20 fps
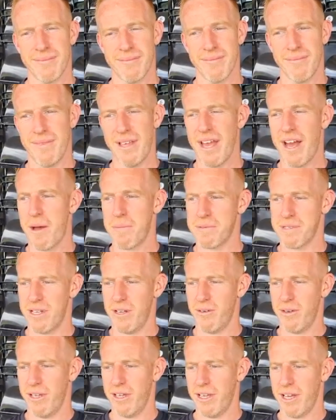Yeah,
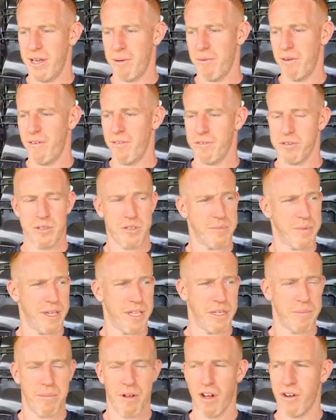absolutely. And um, well, we've been speaking
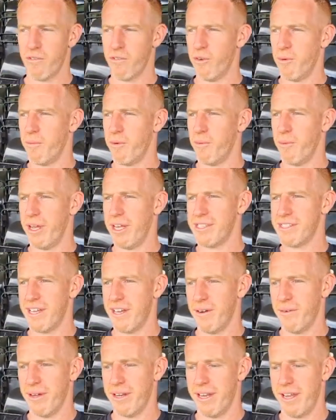to Paul for a number of weeks
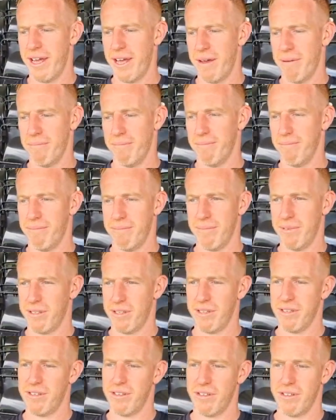now, and um,
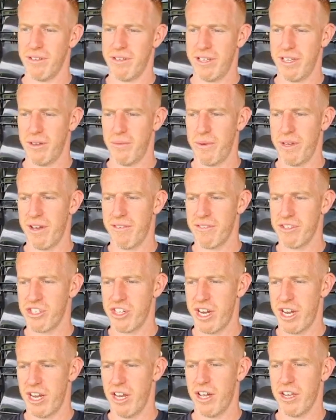th th I think we have to
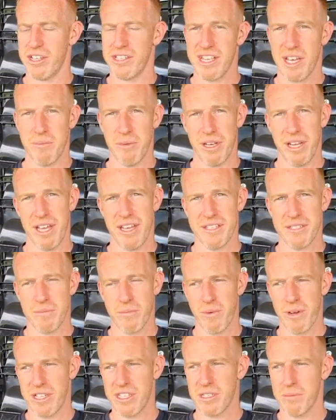share a lot of the same ideas and
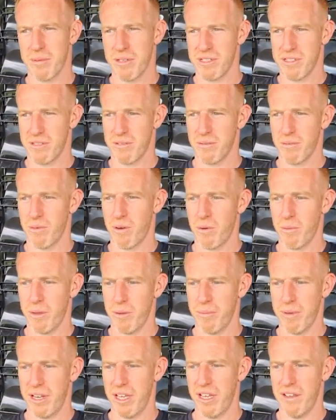principles and what we
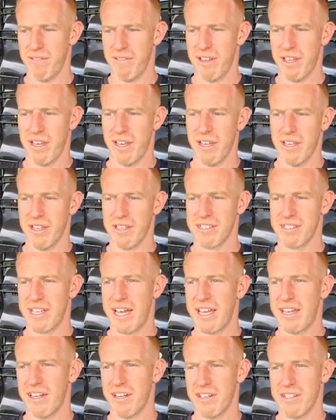believe in and
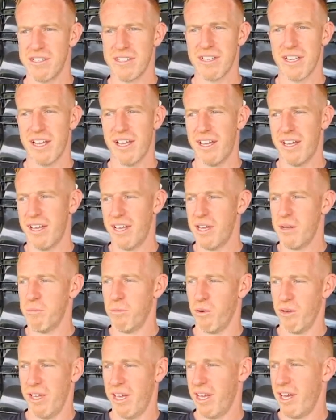standards.
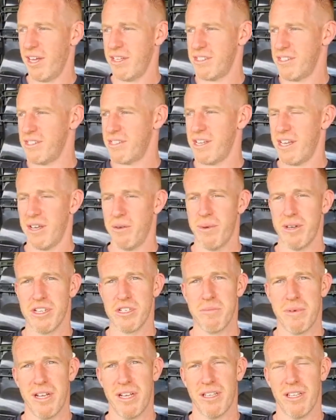But yeah, as you say, when you're
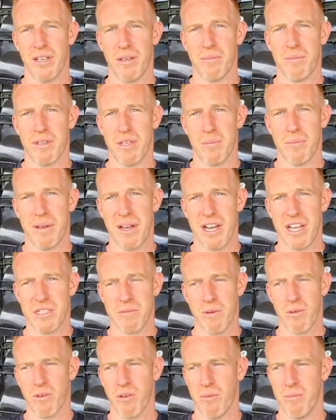speaking to the players
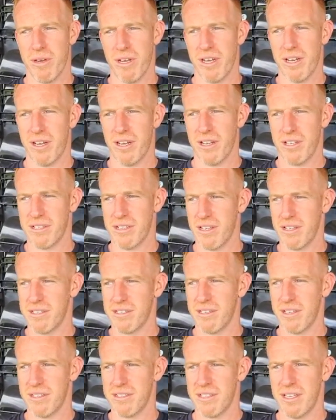about coming in here, it's,
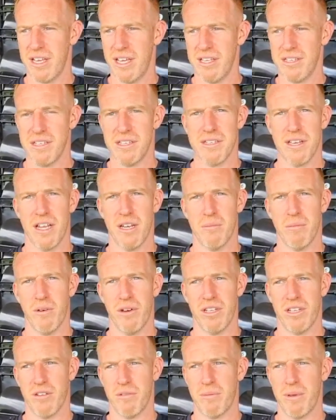it's an easy selling
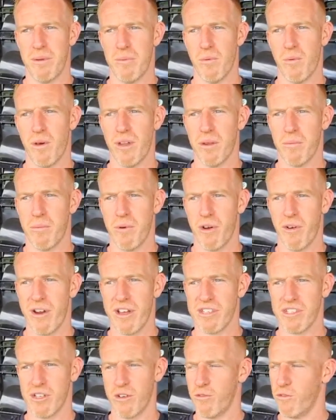point that people want to
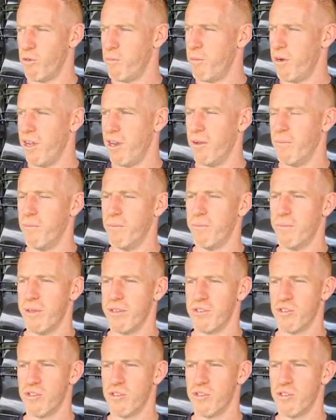progress in the football and, and